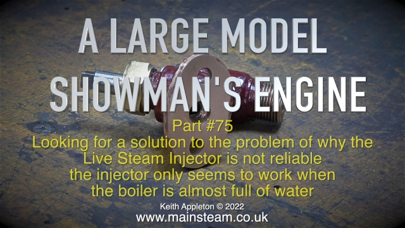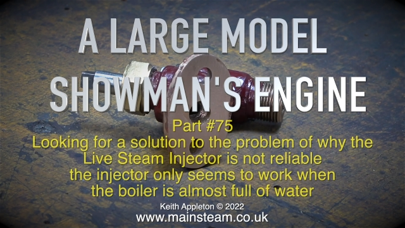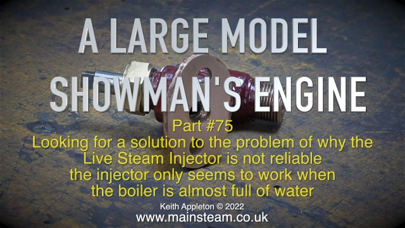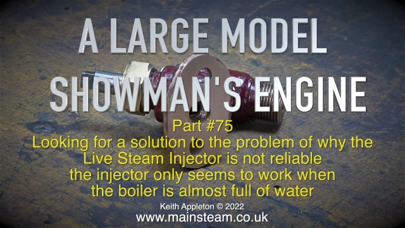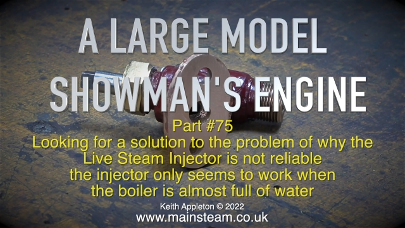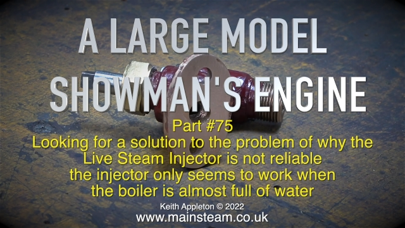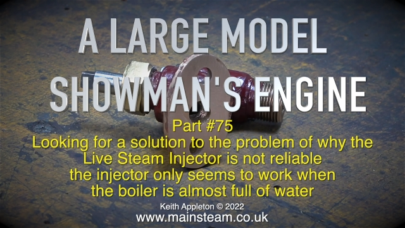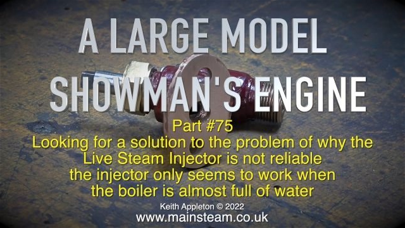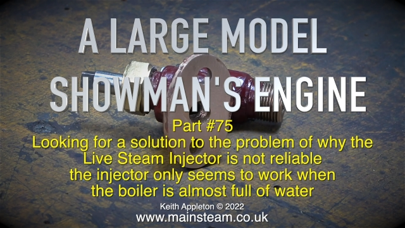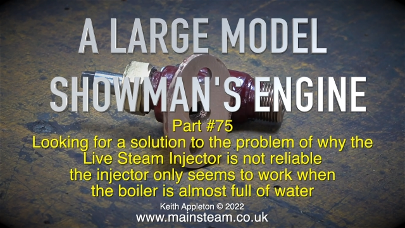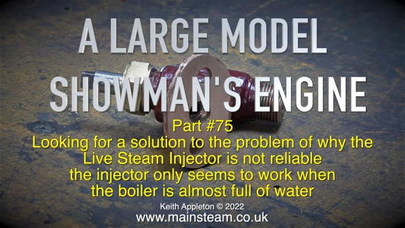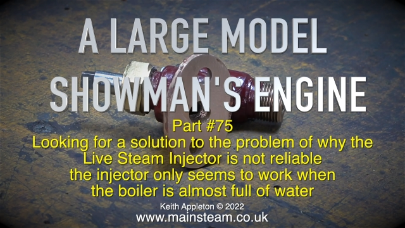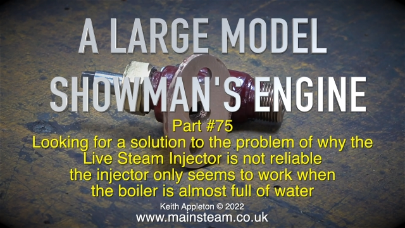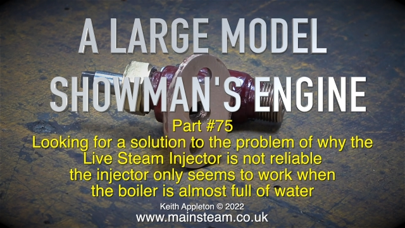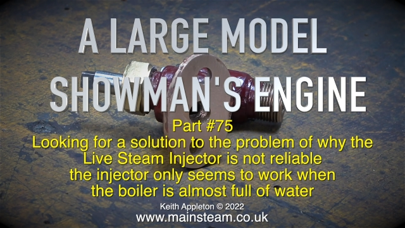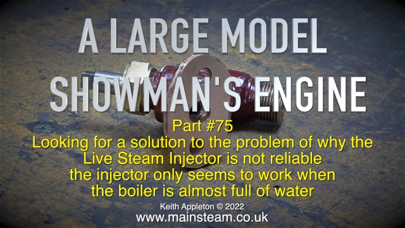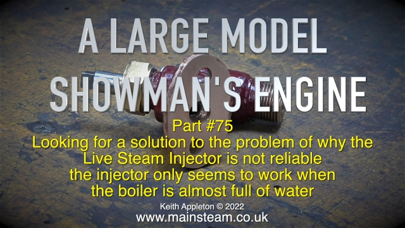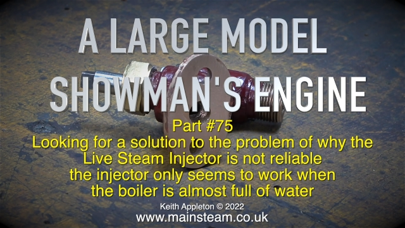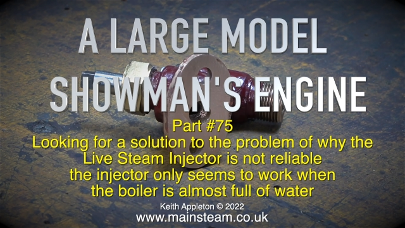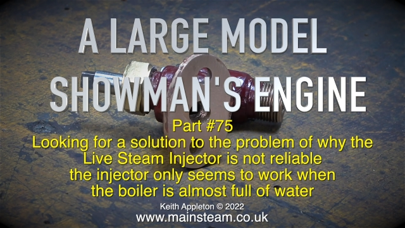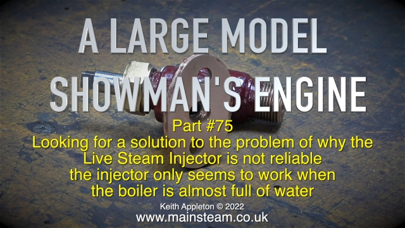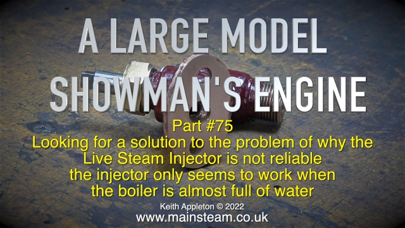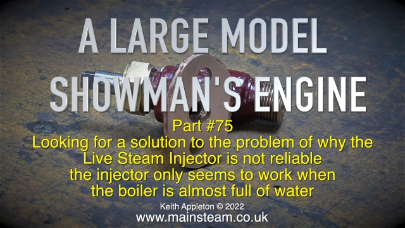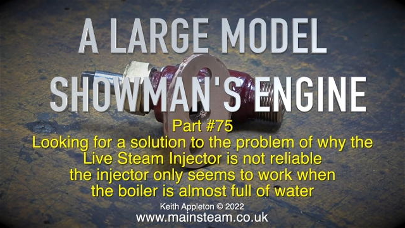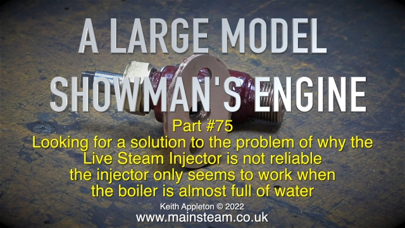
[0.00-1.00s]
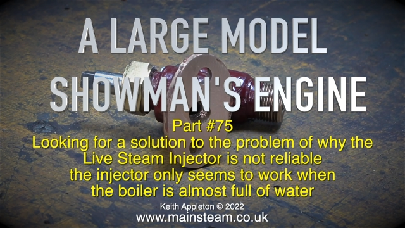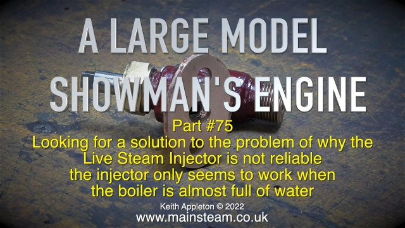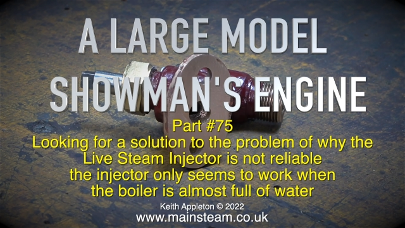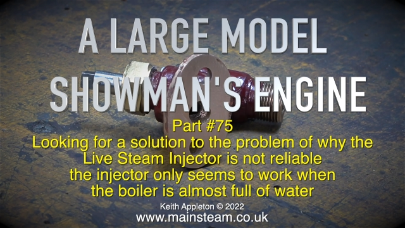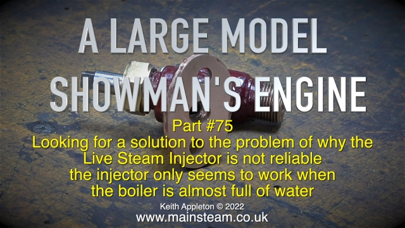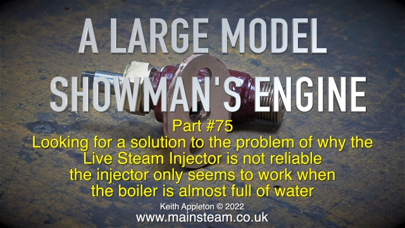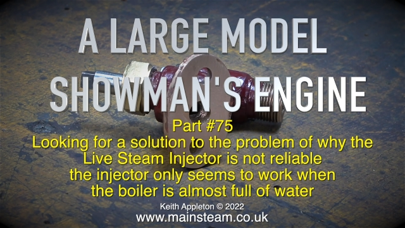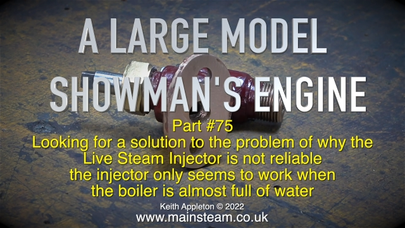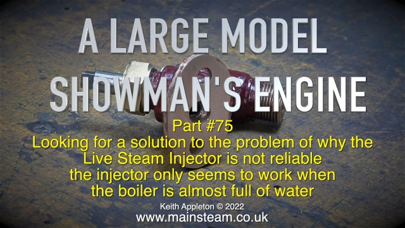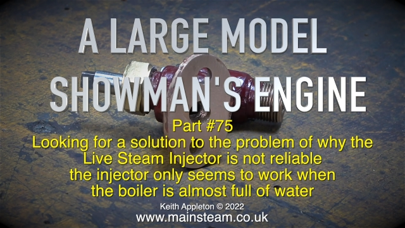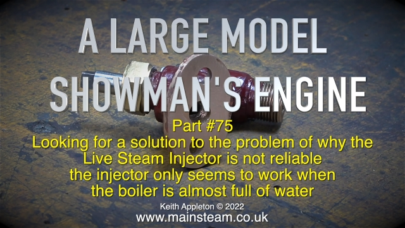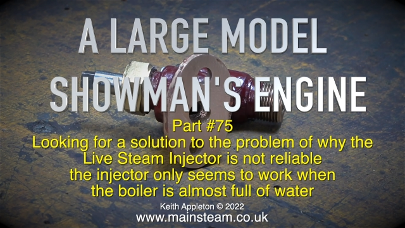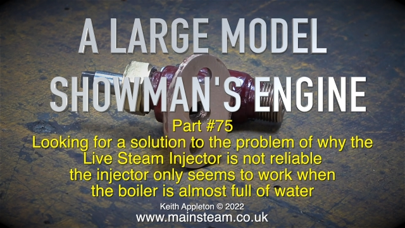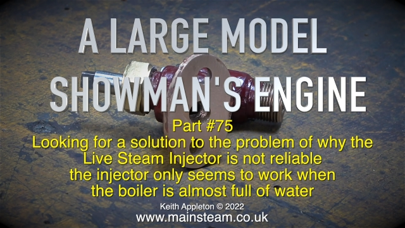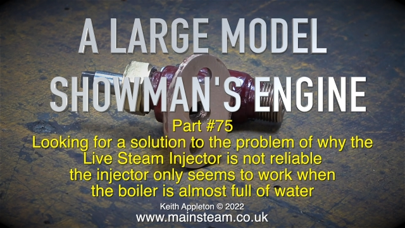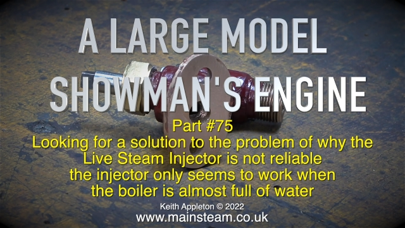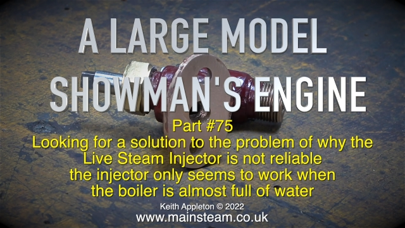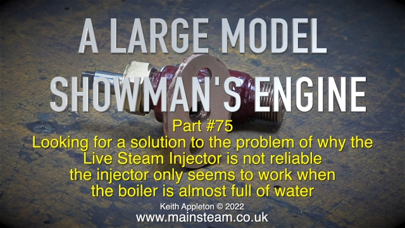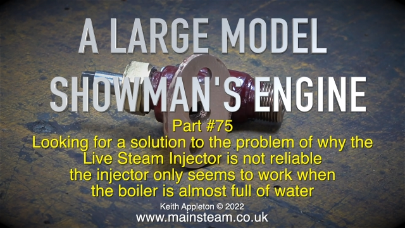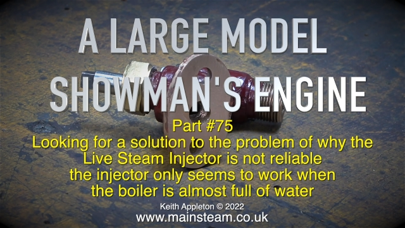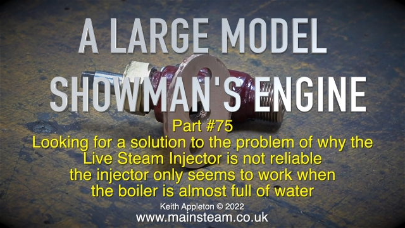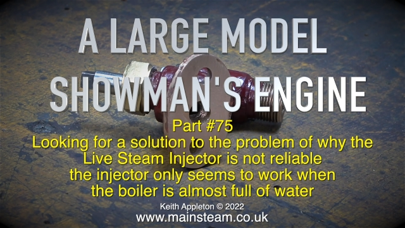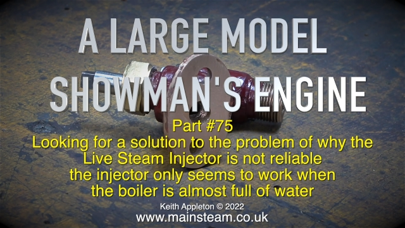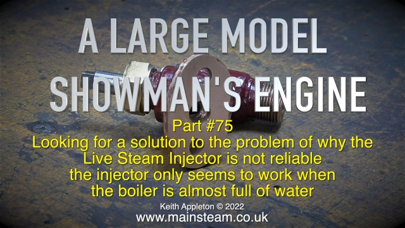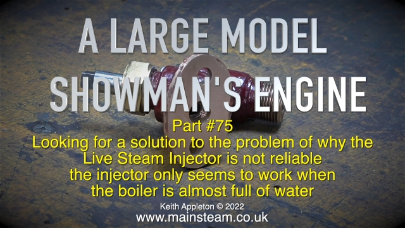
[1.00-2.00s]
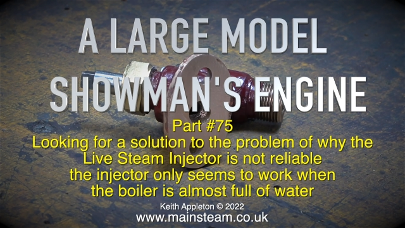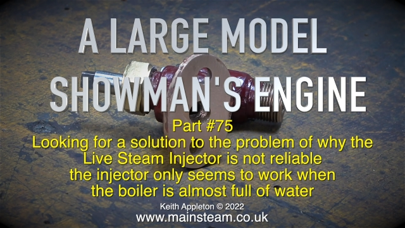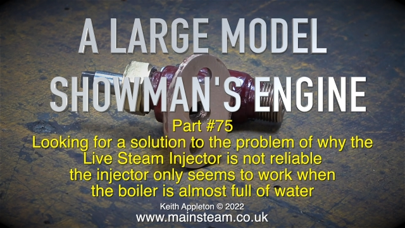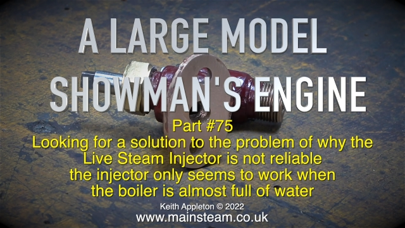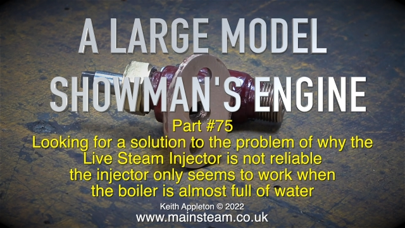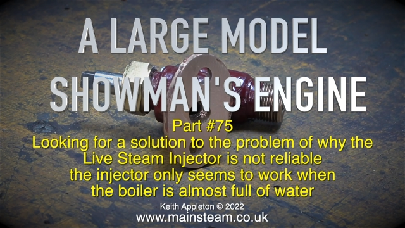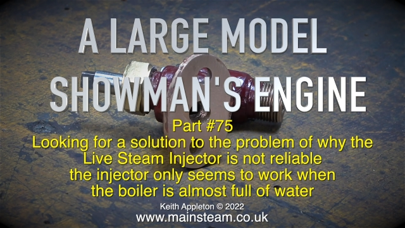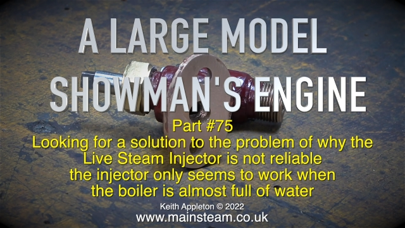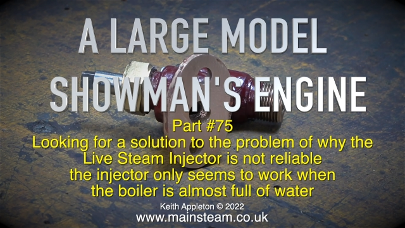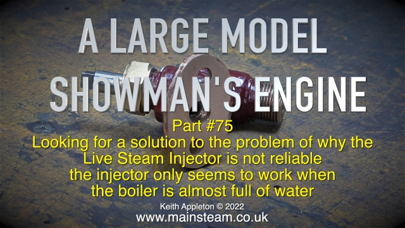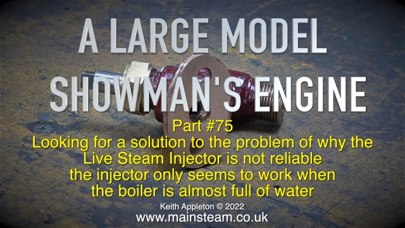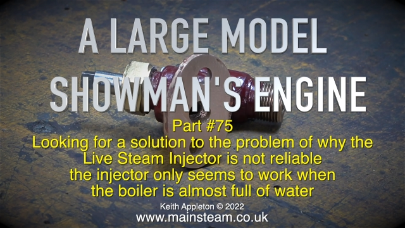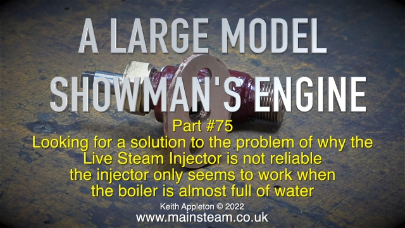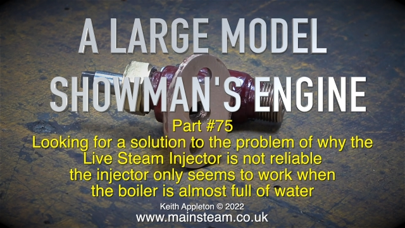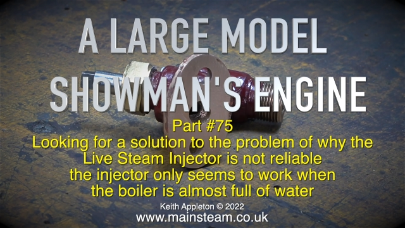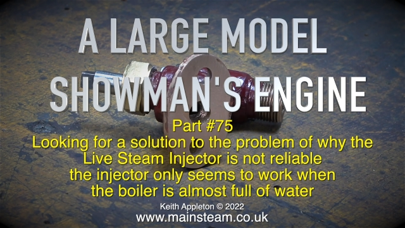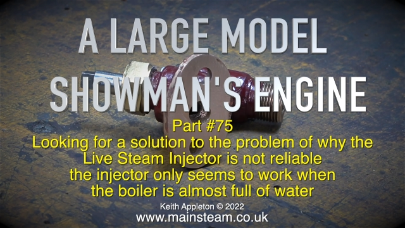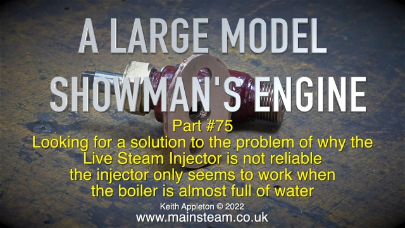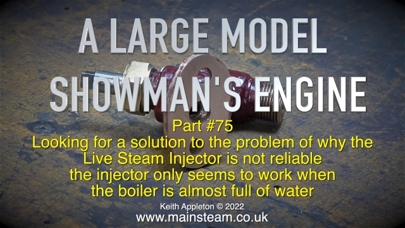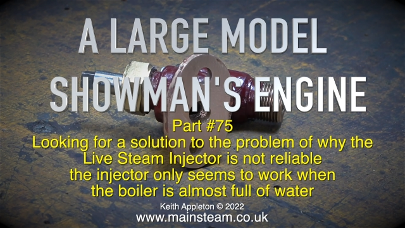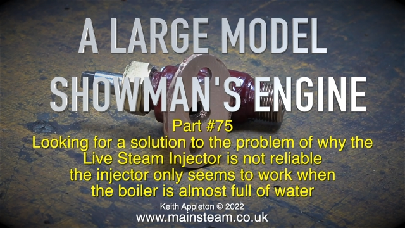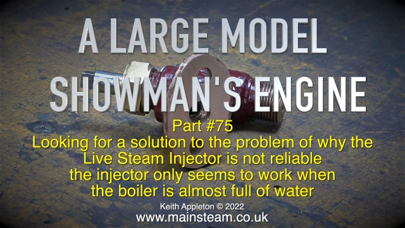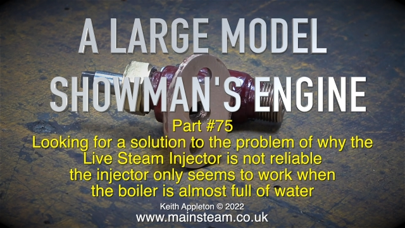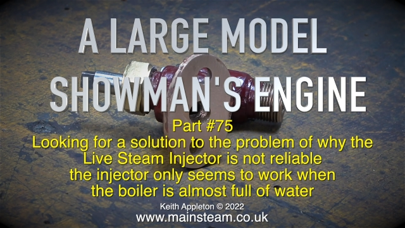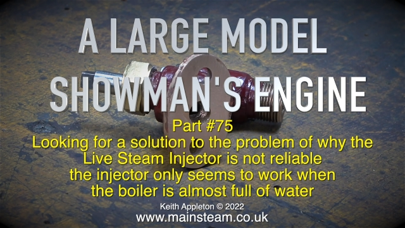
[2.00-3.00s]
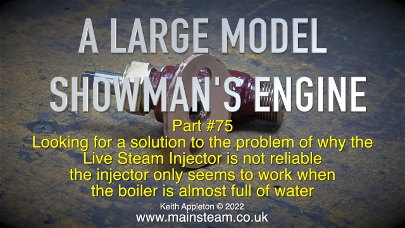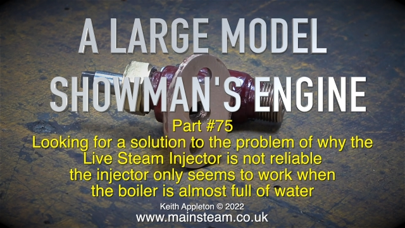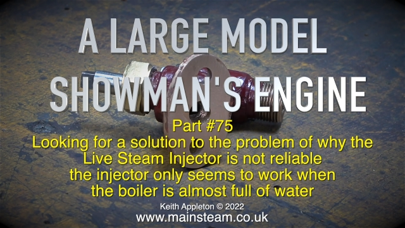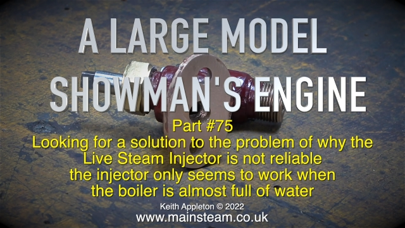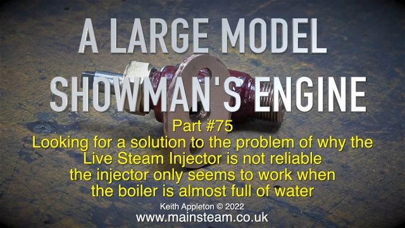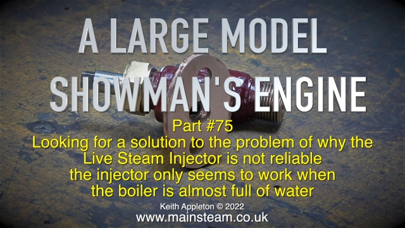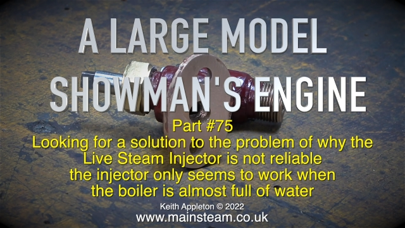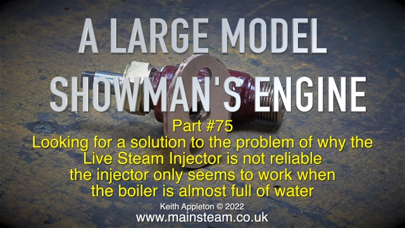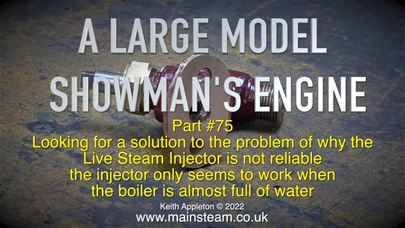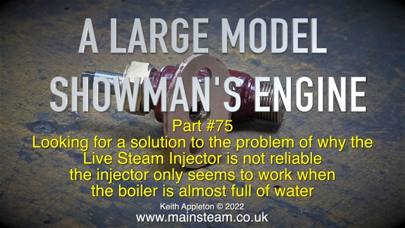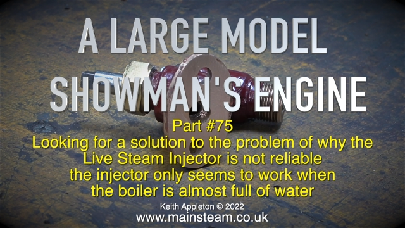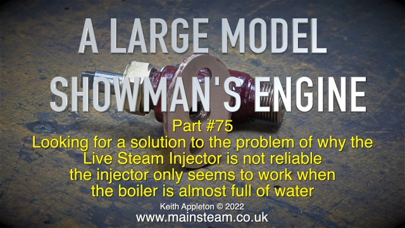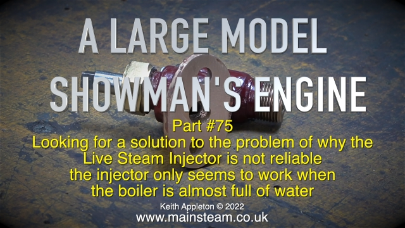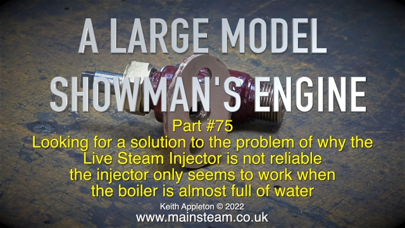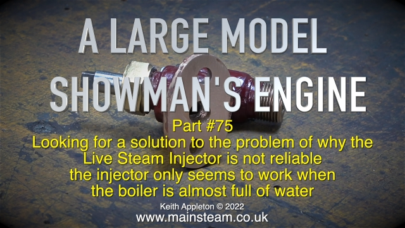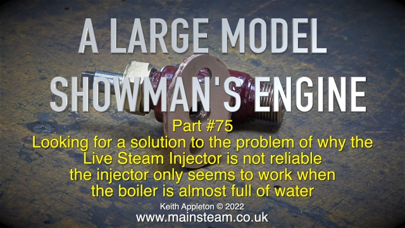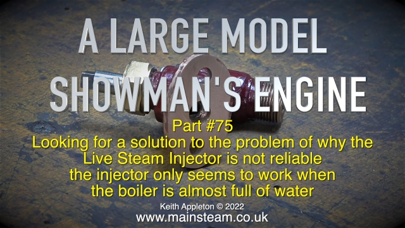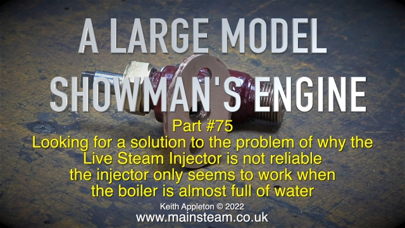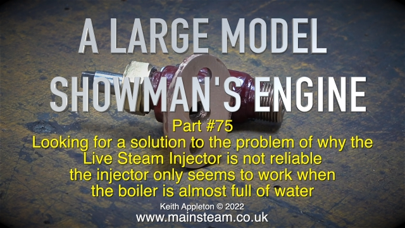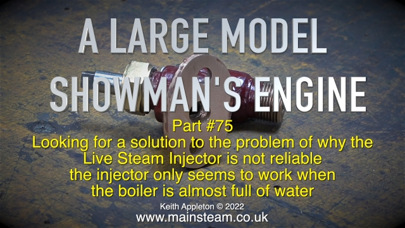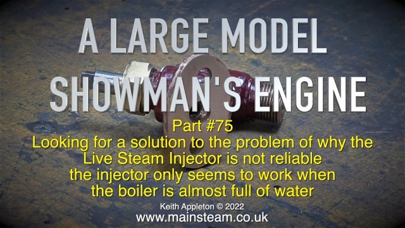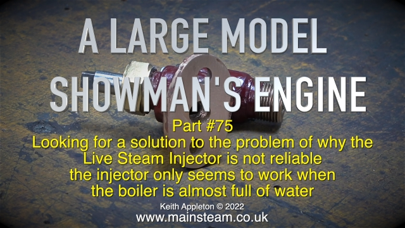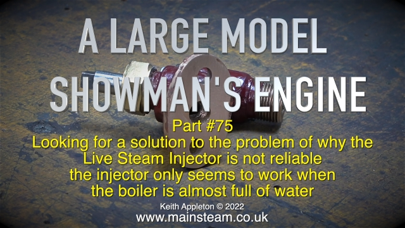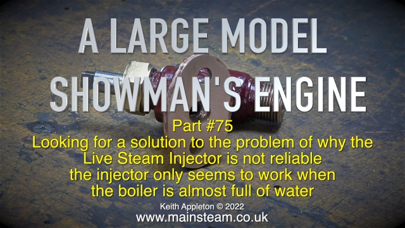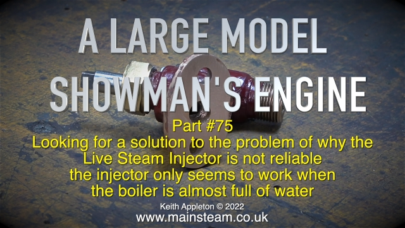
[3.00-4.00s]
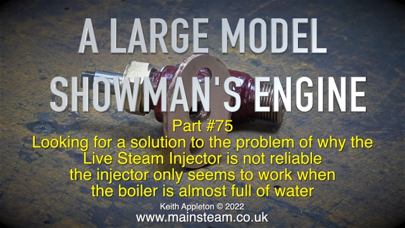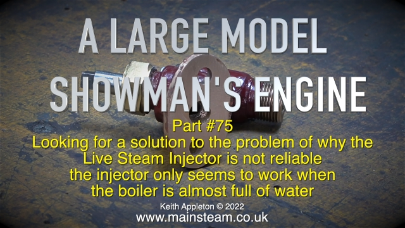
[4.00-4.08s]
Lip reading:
Nobody's mouth can be seen.